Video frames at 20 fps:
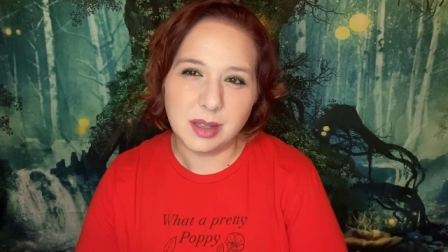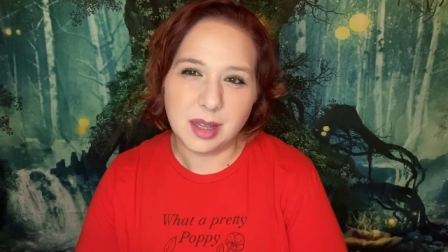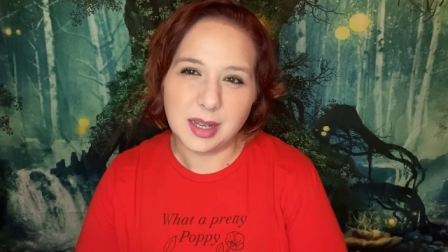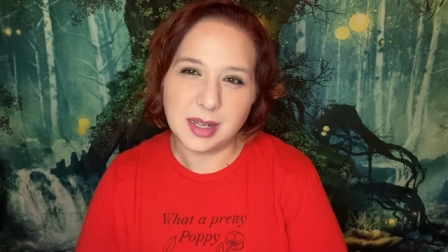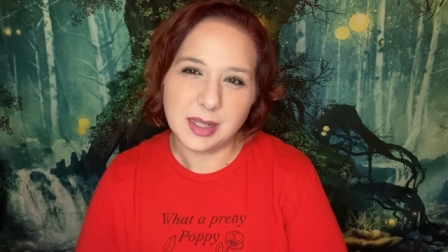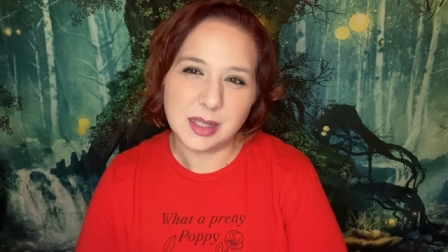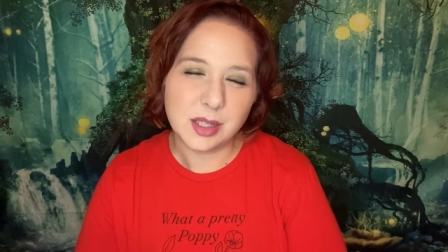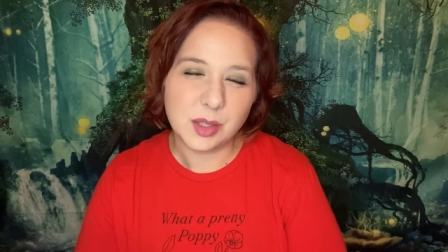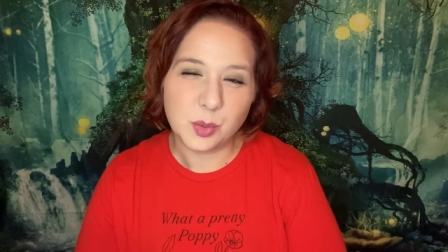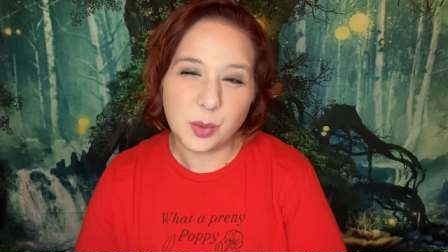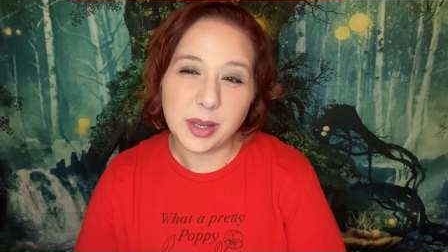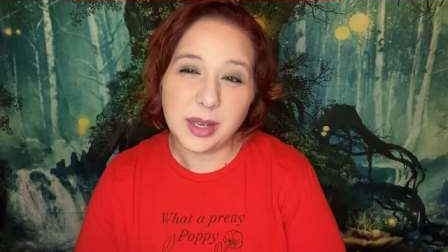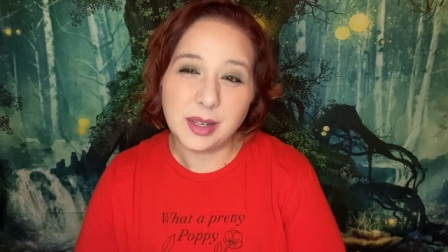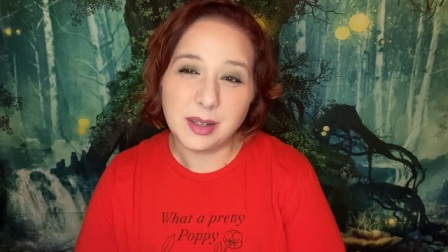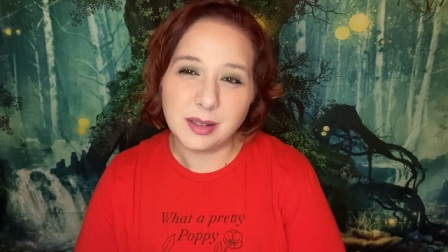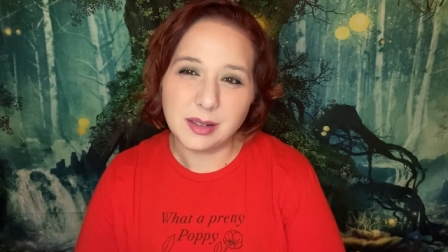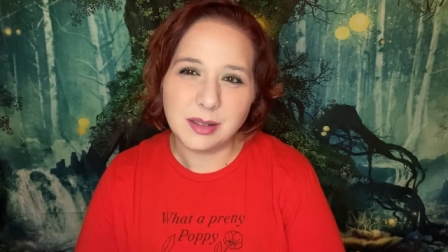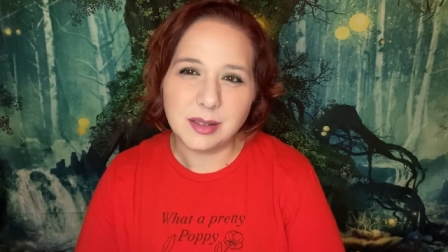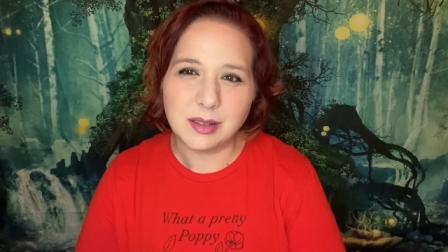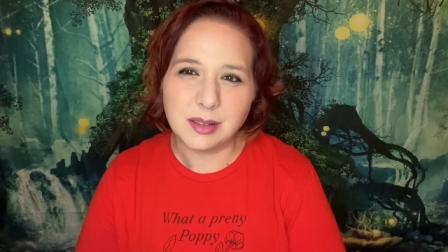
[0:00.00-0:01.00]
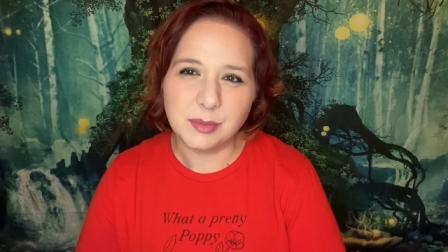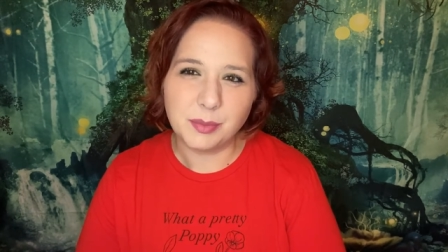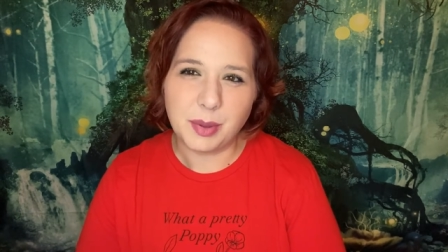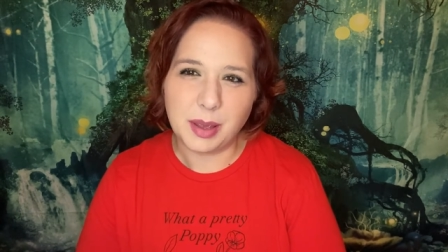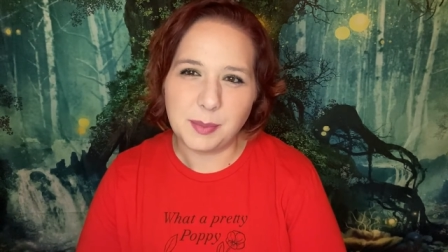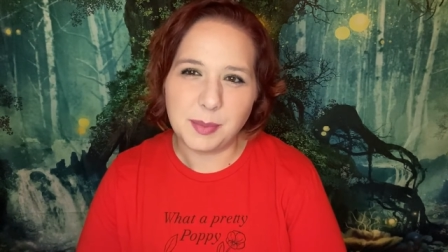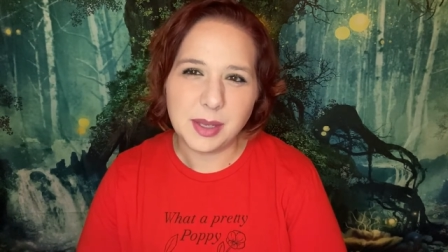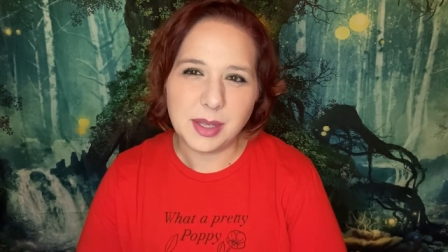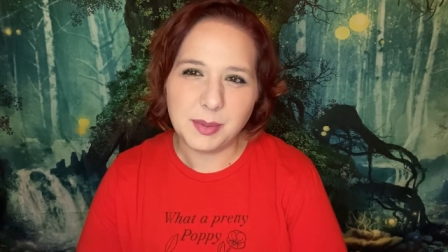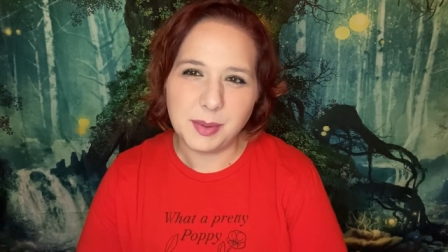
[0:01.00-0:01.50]
like a sweet
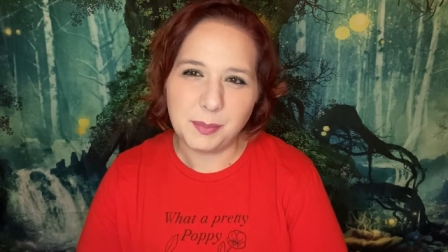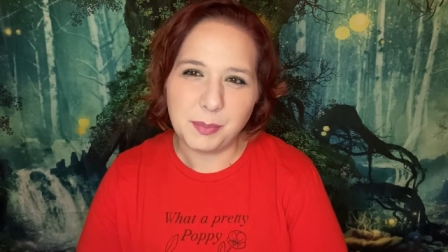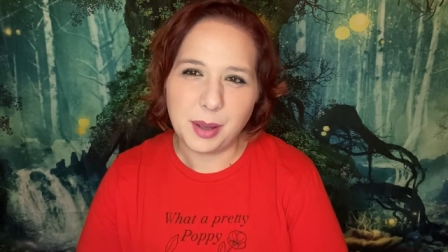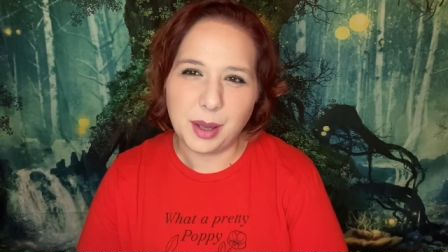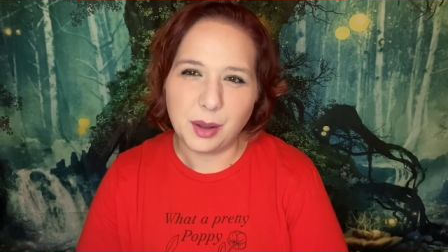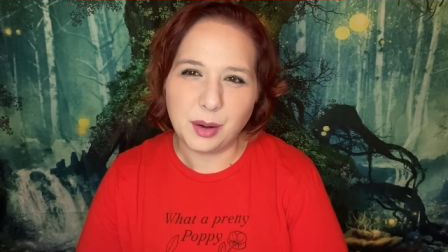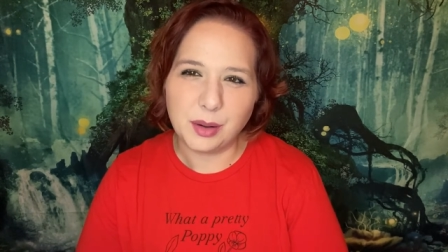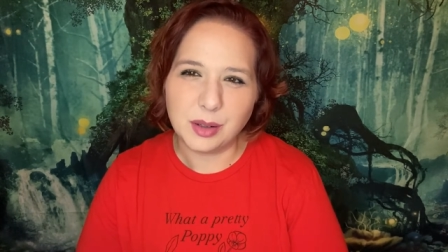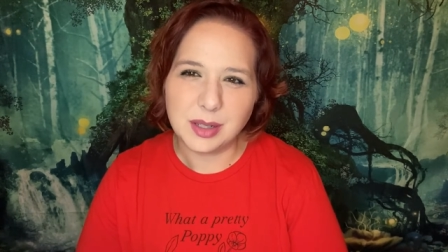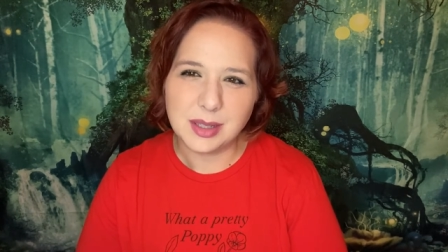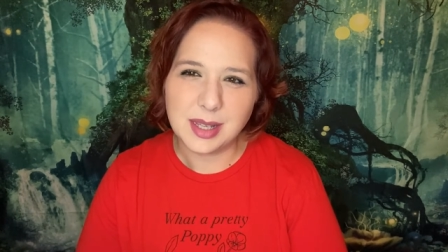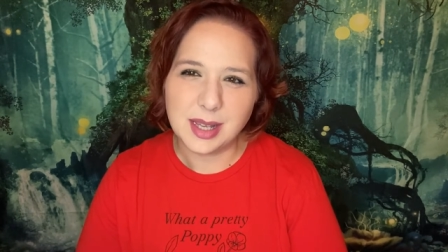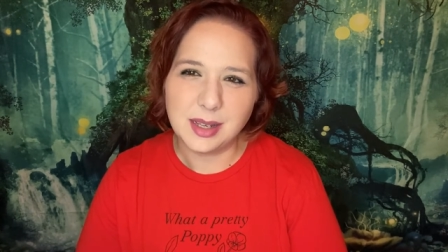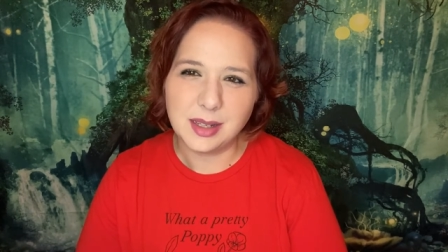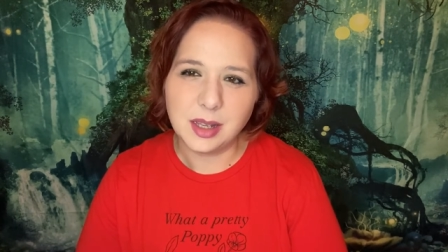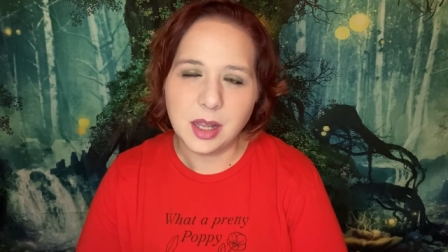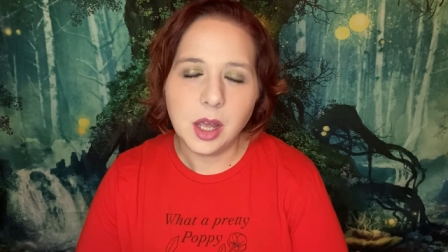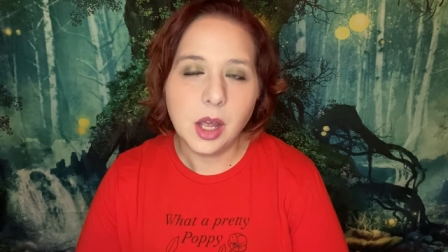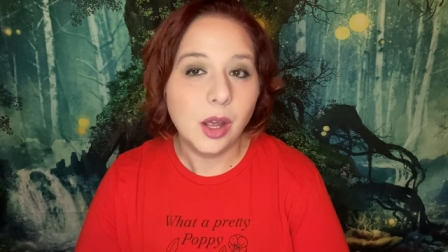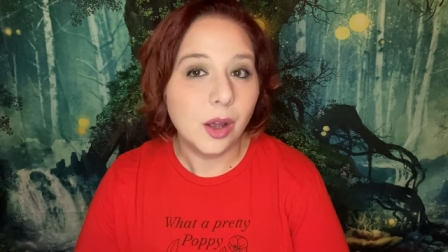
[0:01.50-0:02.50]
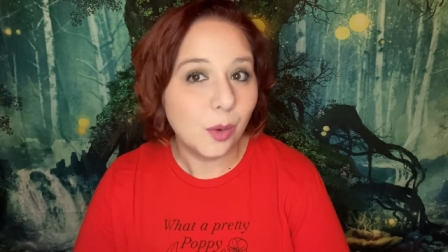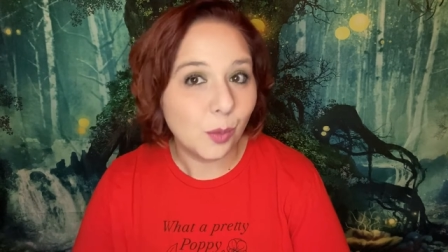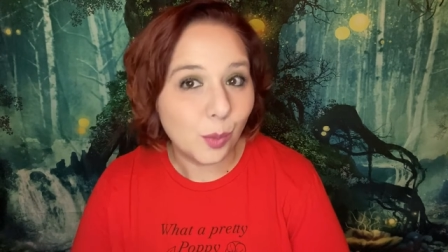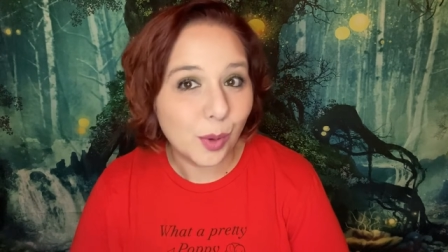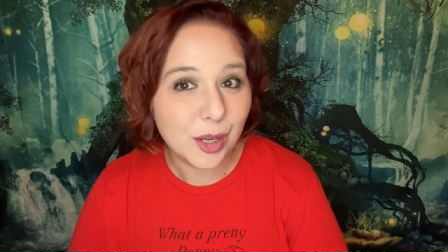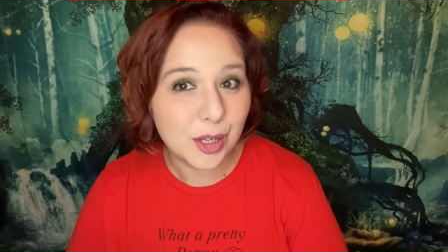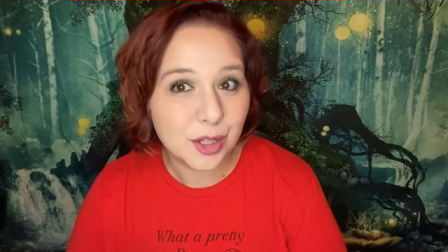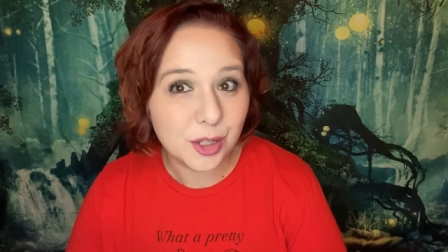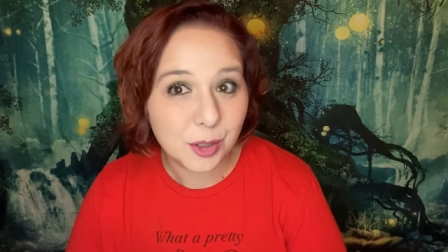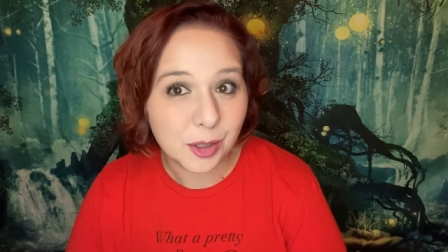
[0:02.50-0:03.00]
baby powder scent,
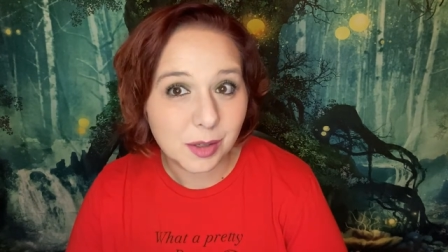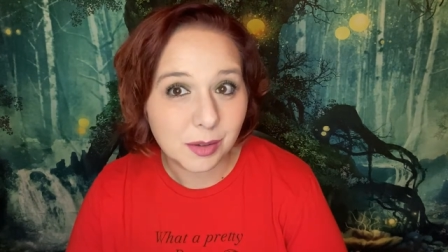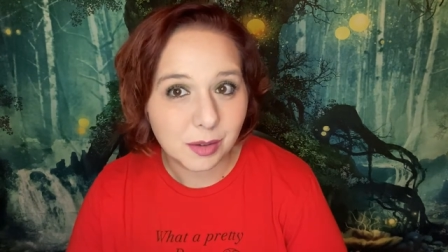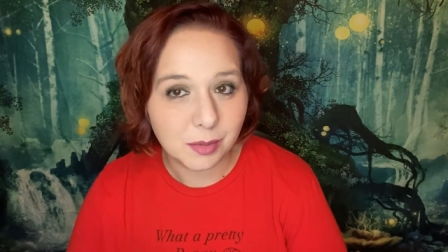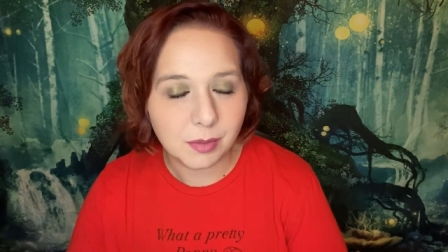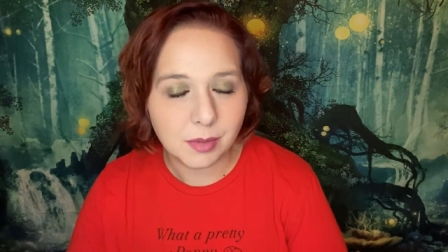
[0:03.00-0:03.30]
which